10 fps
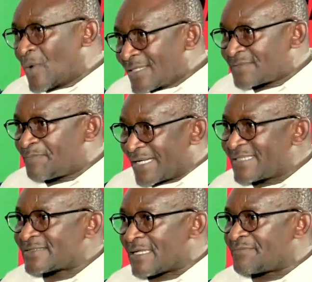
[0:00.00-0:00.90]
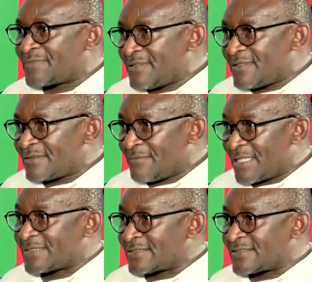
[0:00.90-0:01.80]
what brings up the
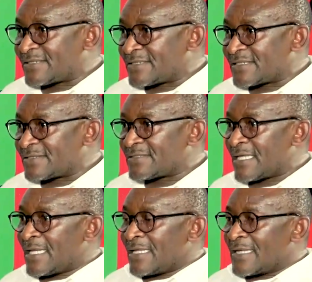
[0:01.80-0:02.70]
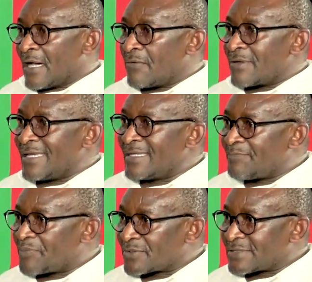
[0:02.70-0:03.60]
major distinctions. Now, in
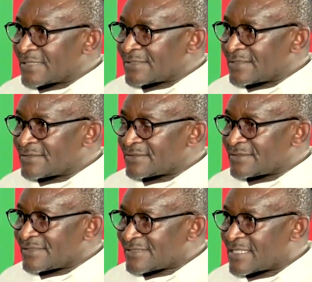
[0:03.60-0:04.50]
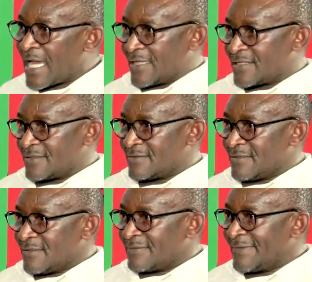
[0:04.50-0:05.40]
a protected strike,
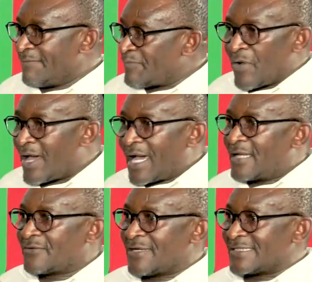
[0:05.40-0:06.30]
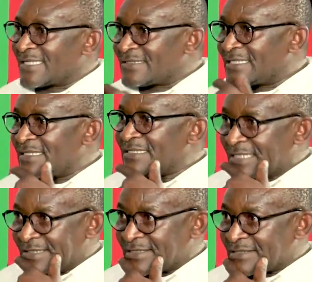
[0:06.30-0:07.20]
the employer can't go and get an
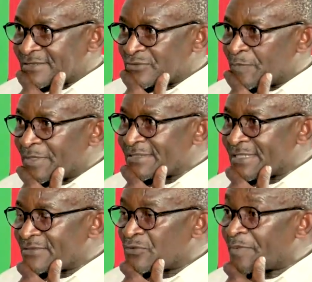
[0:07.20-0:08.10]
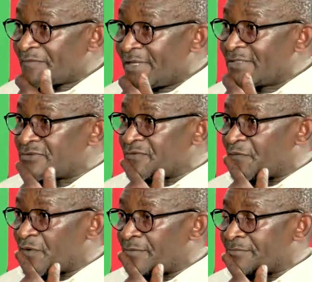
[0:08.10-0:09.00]
interdict to prevent you
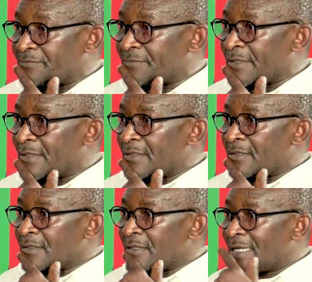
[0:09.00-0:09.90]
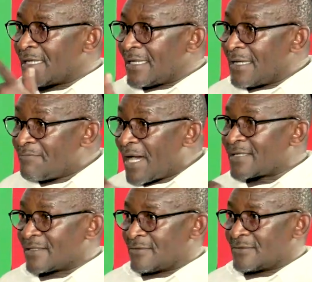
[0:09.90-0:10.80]
from
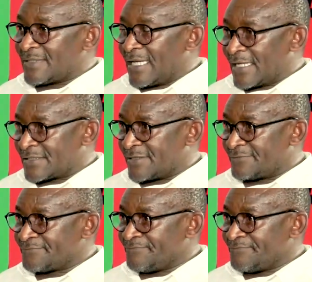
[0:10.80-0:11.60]
embarking on the action.